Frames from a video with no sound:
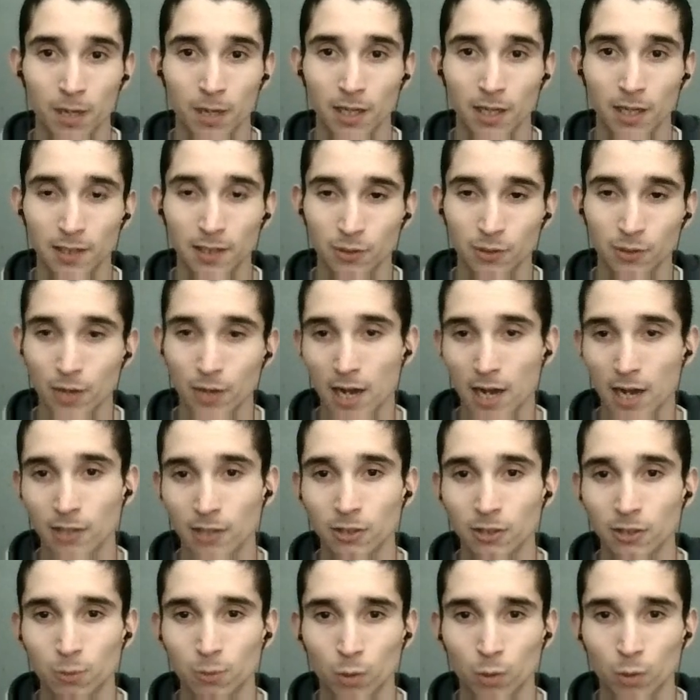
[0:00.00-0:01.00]
So yeah, I
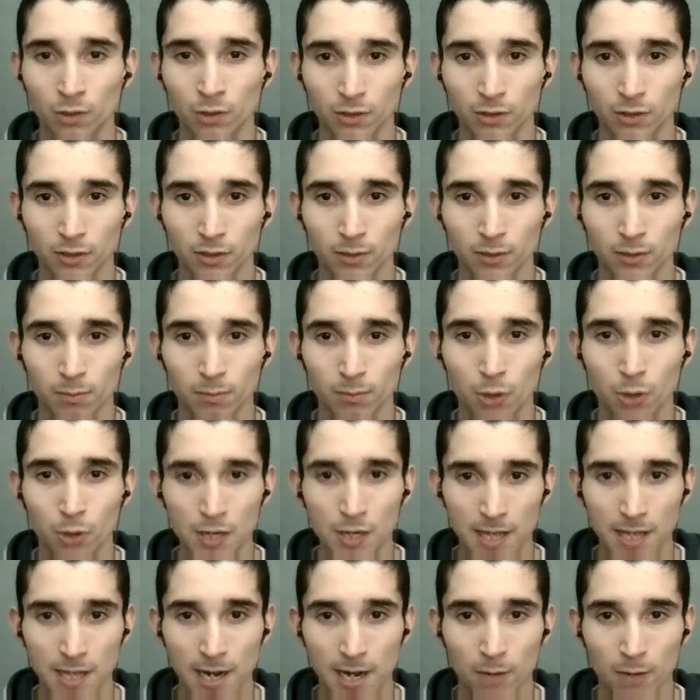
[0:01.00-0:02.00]
did want to point
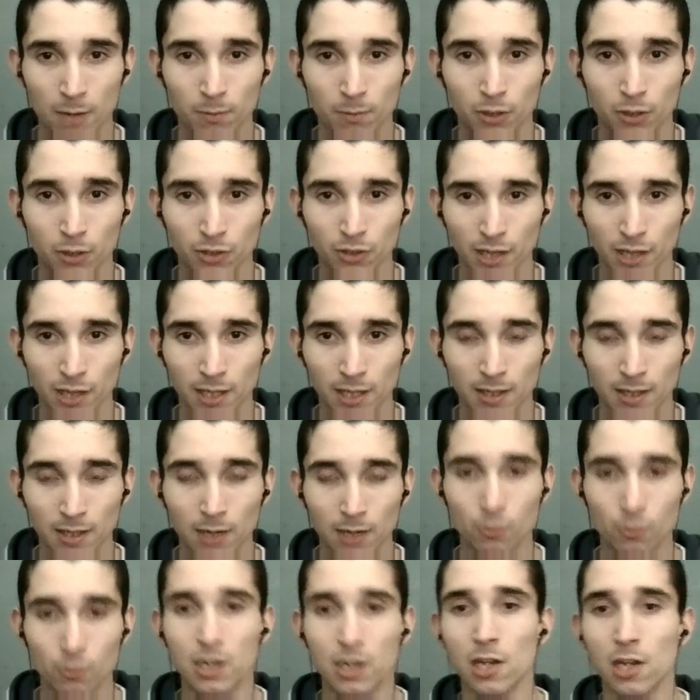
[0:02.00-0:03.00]
that out because I
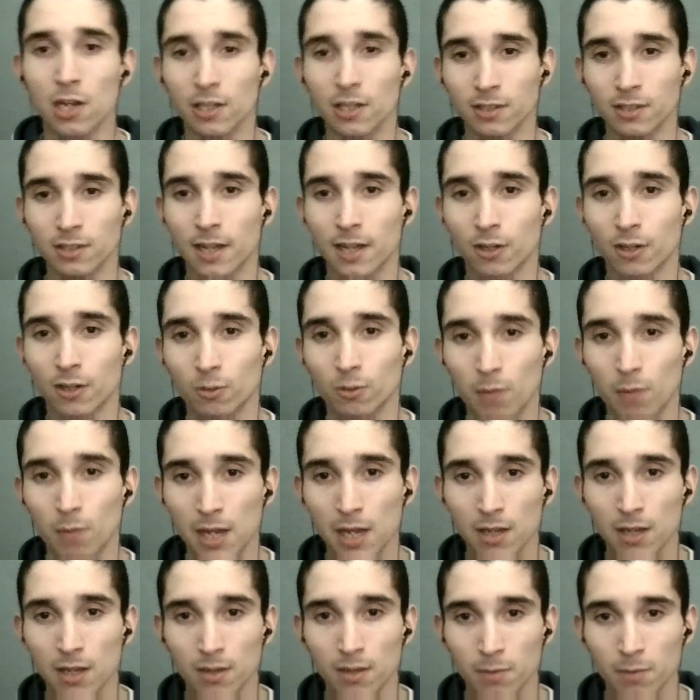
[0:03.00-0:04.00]
realized that could be
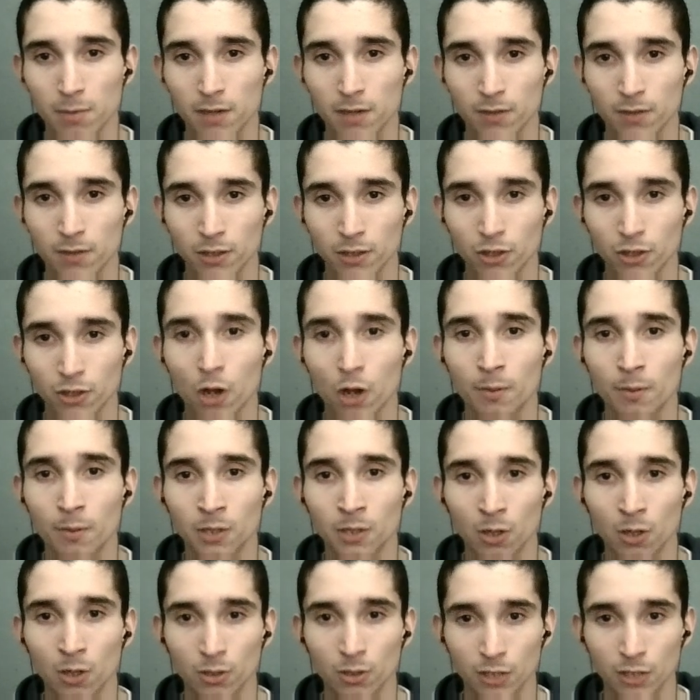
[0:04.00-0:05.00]
a bit of a
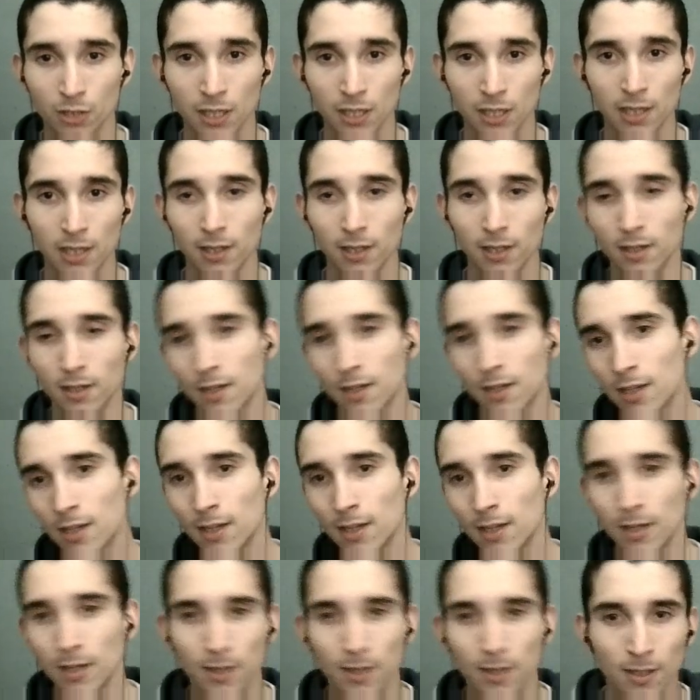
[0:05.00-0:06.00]
terminology
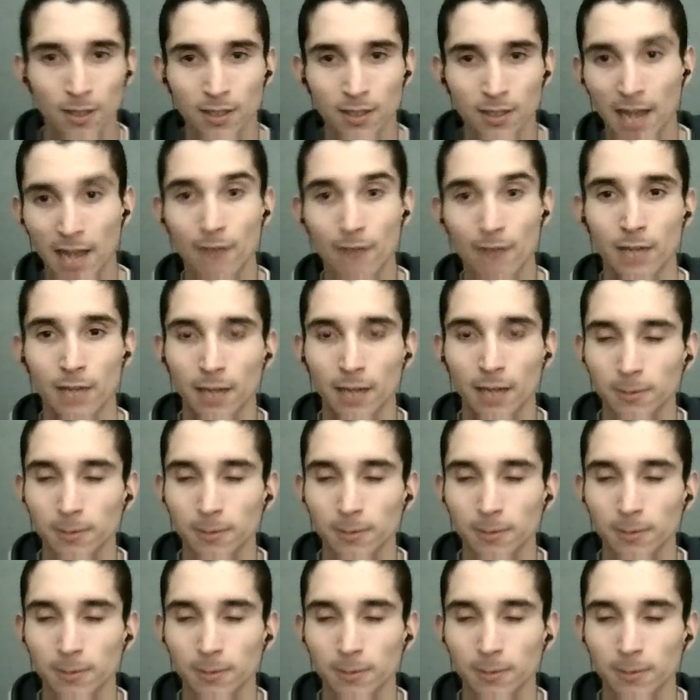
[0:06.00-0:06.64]
caveat.